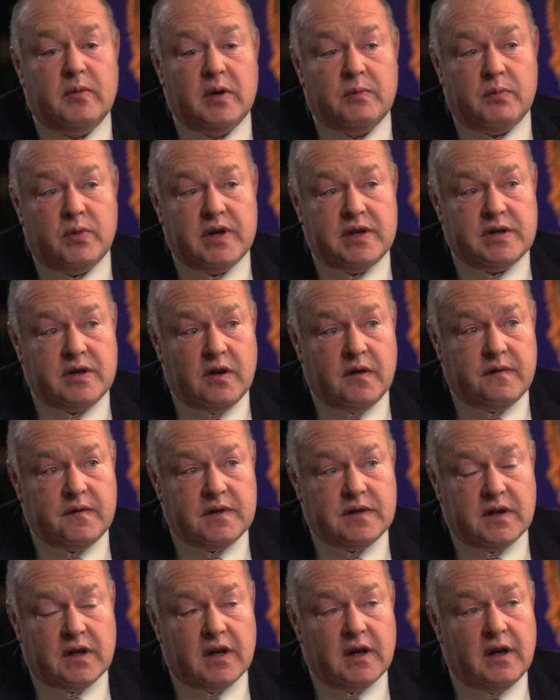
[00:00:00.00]
hip
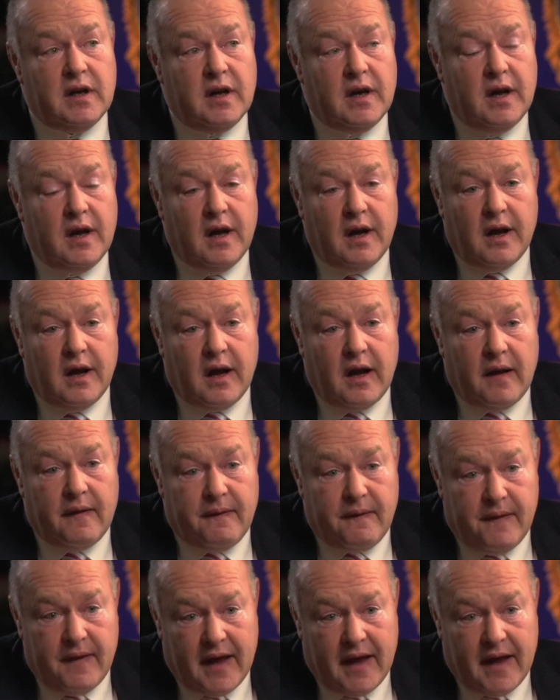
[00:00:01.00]
resurfacing, and